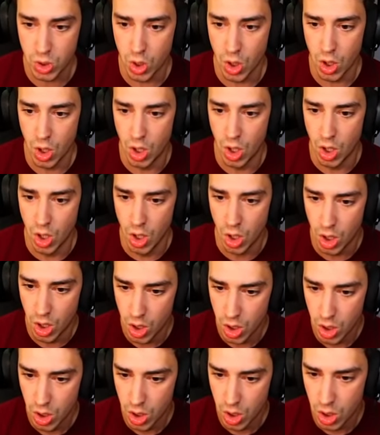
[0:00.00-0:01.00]
Oh.
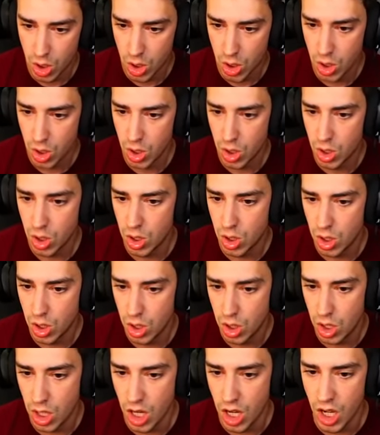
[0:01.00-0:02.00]

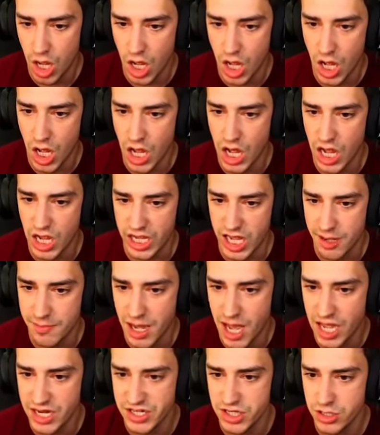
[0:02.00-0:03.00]
Ah, come
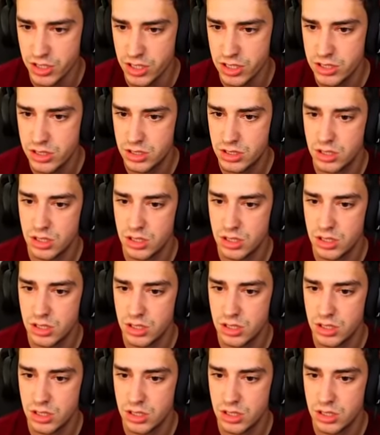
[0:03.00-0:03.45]
on, dude.